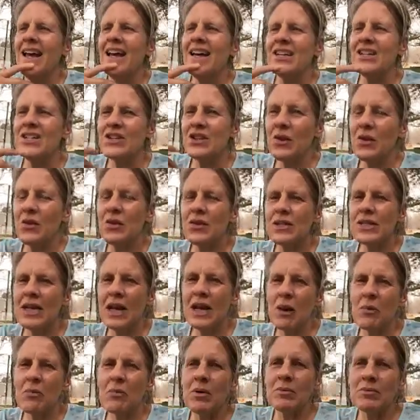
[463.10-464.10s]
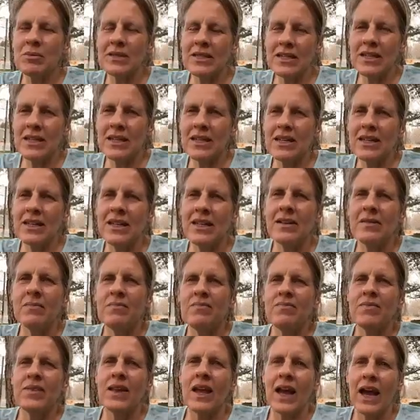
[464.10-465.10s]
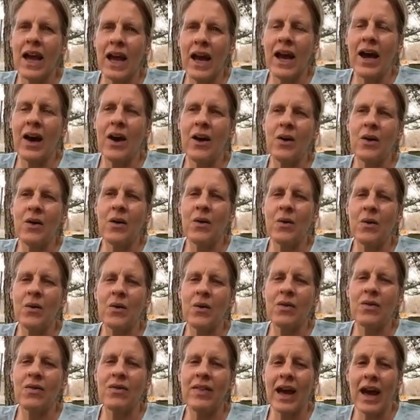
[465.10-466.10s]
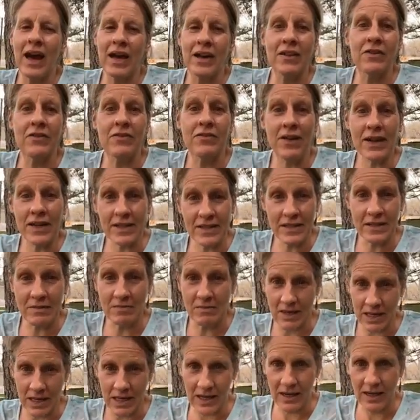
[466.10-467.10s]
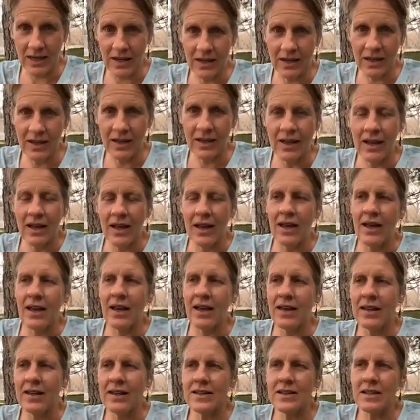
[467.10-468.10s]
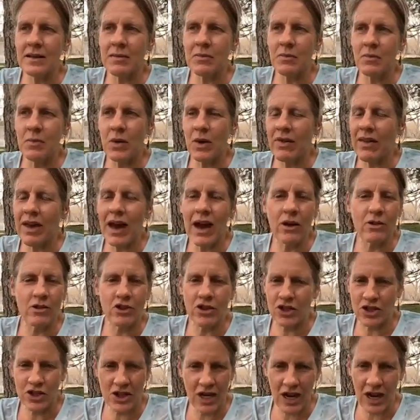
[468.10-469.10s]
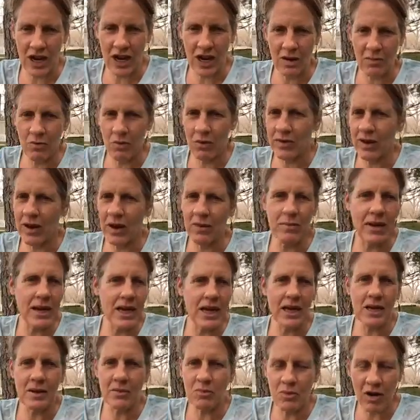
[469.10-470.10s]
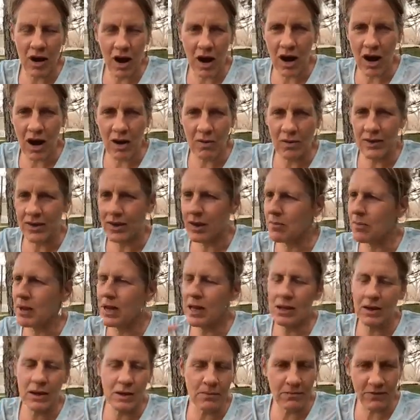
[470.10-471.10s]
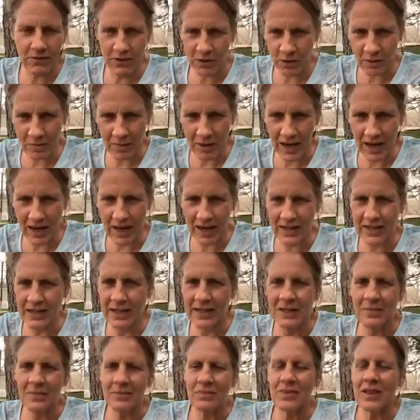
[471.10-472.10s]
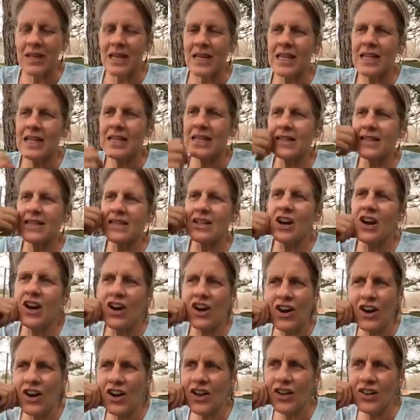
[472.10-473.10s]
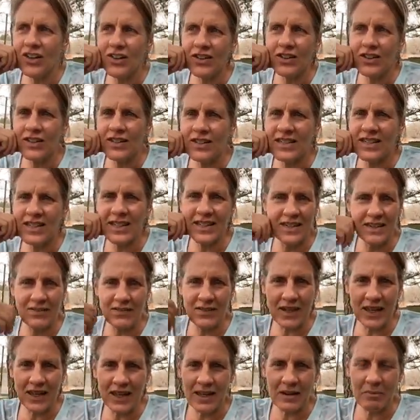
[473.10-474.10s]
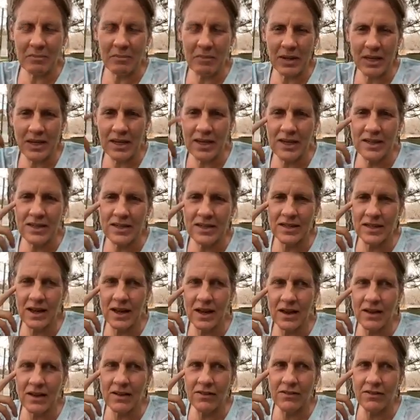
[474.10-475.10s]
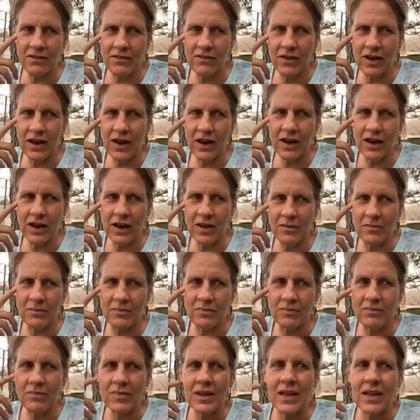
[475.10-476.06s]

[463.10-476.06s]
So to help him see how that affects me is without shame, without making him wrong, without making him feel bad, is all a significant piece of kind